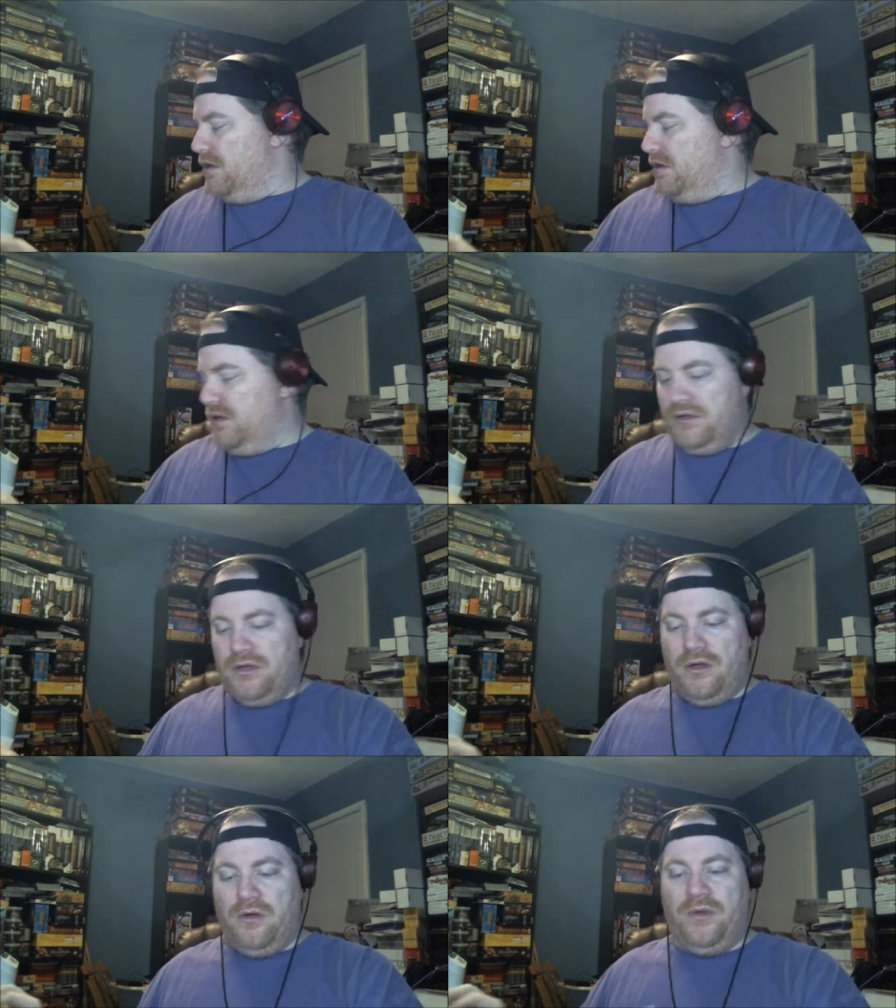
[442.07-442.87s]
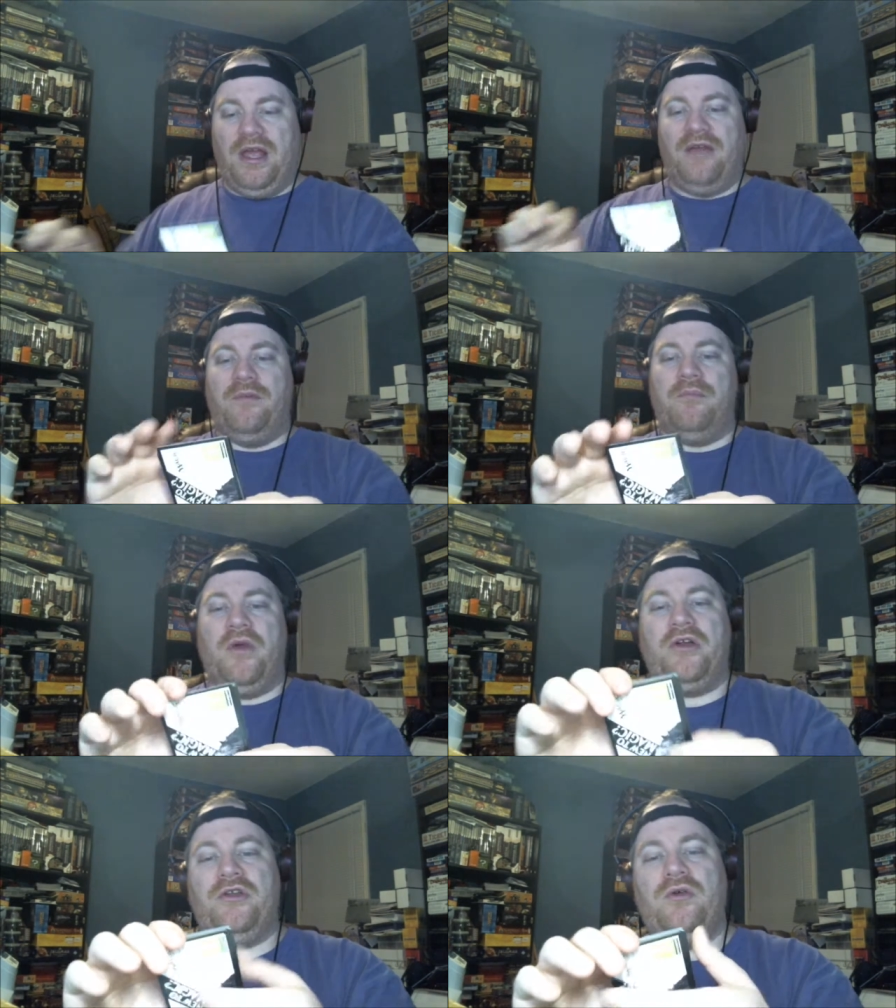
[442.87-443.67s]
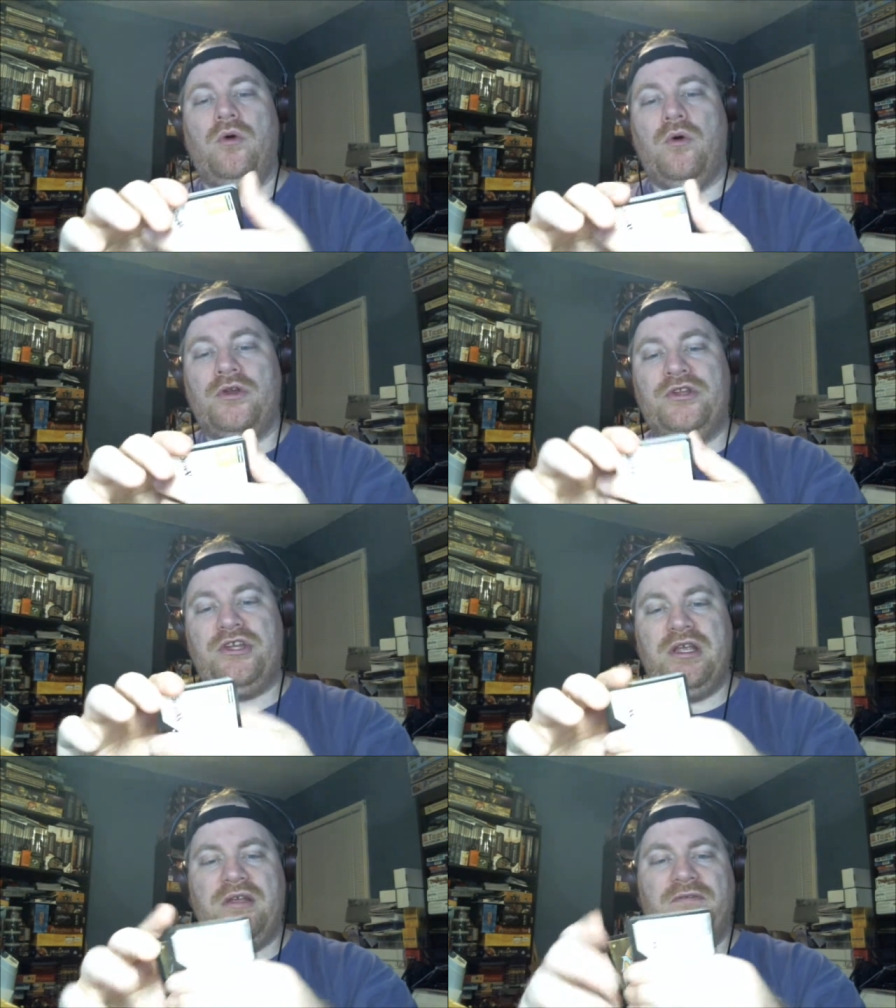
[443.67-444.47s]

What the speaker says: So we have a Mardu Horde Chief,